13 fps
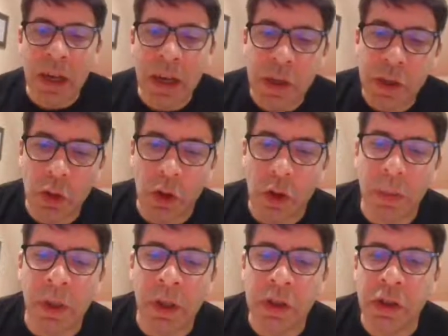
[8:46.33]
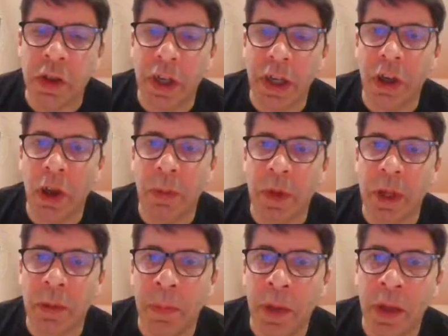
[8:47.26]
enjoyable and tricky
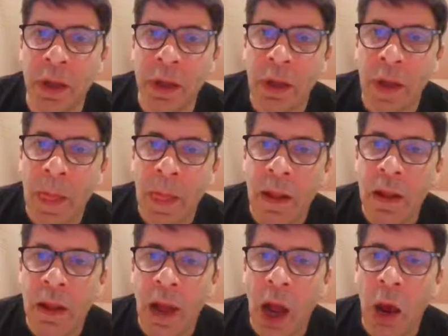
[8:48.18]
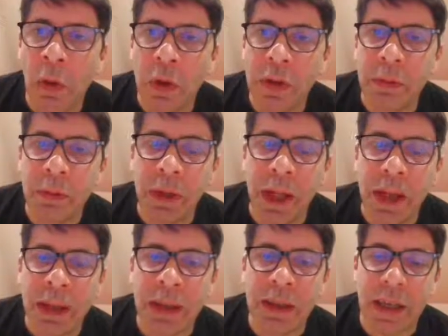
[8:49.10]
opening, but I wouldn't play
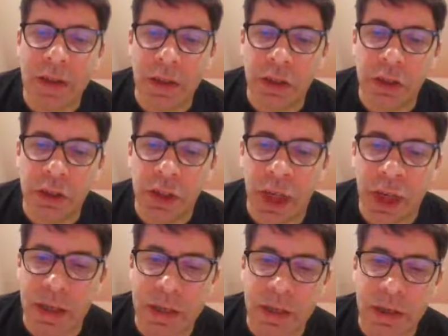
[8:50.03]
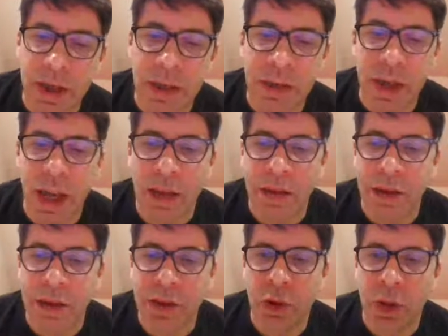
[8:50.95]
it in classical chess in the
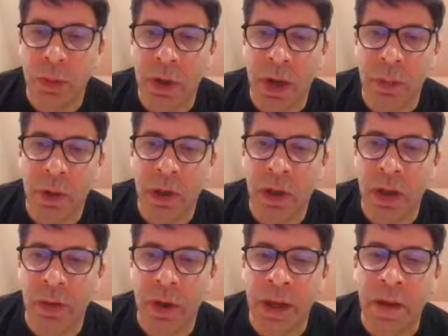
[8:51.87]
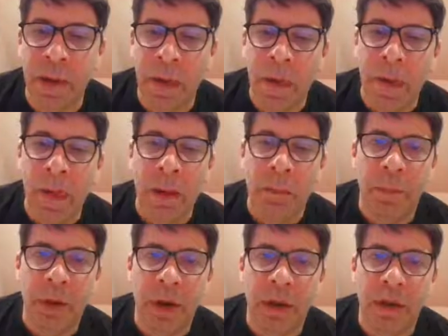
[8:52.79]
candidates tournament, I'll put it that way.
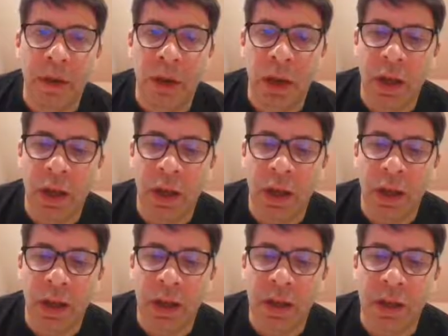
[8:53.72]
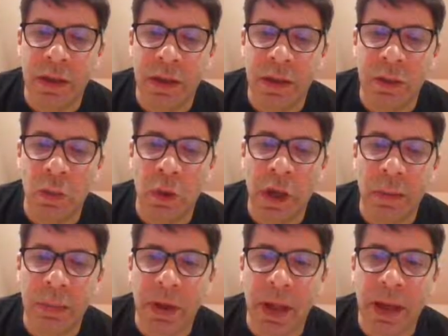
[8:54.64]
But would I
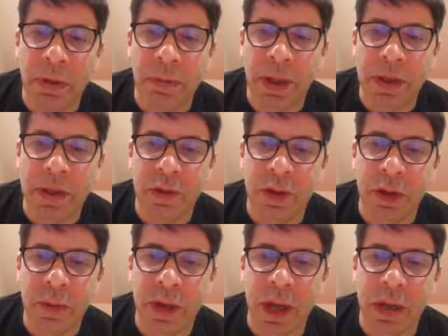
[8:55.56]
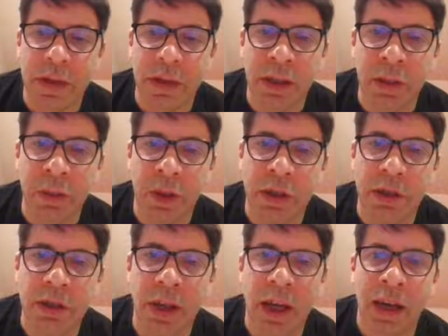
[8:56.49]
play it in a Blitz tournament? I certainly would,
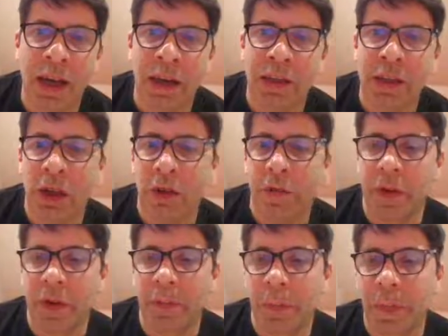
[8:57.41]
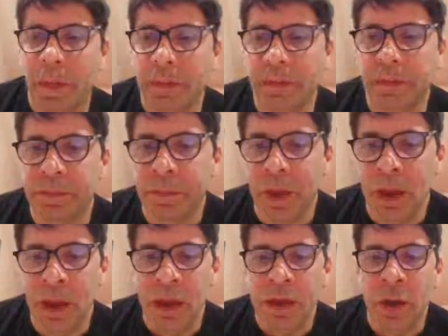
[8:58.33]
and it was a lot of fun.
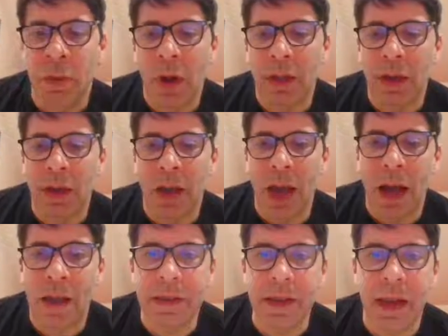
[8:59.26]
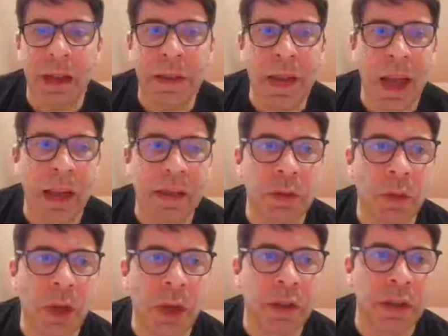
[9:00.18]
So well done, guys. And next
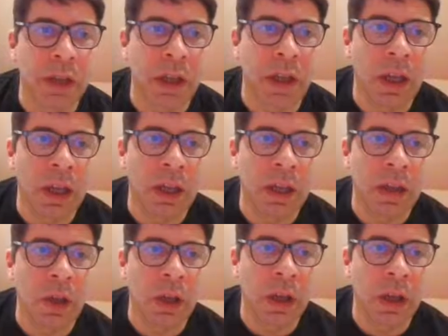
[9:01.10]
we're going to look